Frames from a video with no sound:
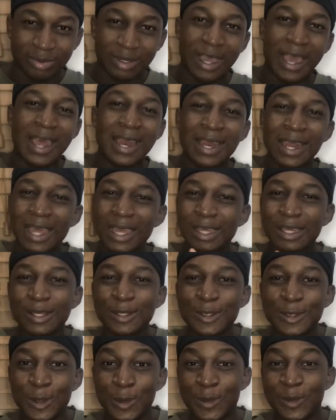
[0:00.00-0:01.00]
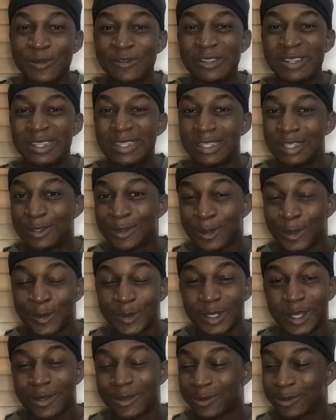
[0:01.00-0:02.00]
I like some of the G's
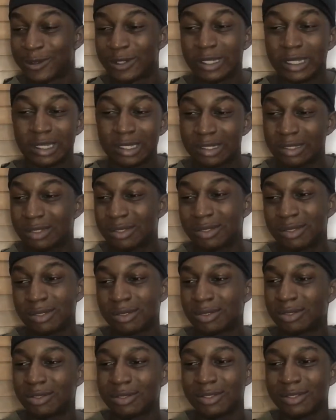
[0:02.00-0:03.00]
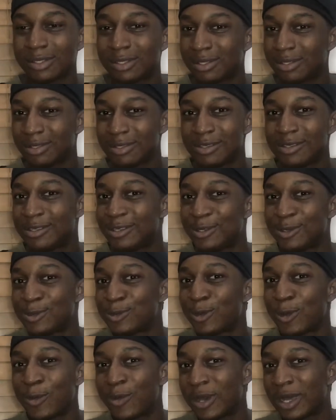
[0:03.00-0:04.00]
sometimes, but like
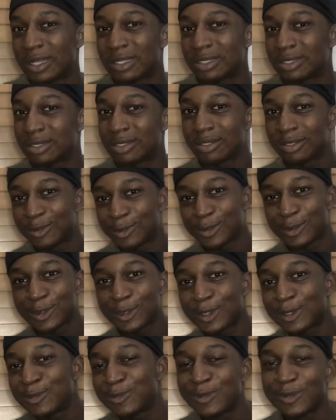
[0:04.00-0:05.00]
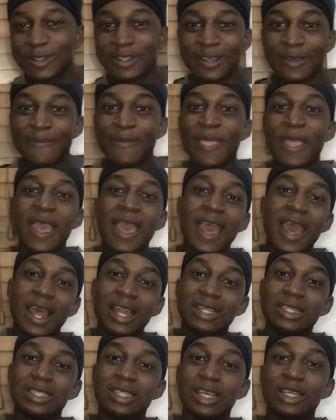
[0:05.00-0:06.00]
disturbance, so just mute them.
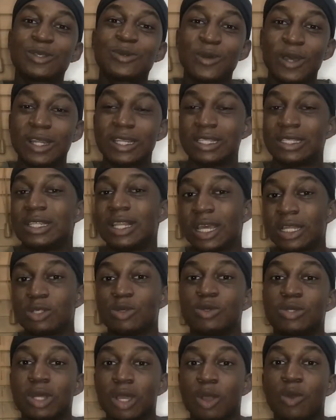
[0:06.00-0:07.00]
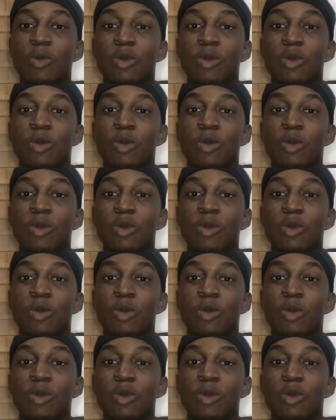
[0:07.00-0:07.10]
And the next one is light or dark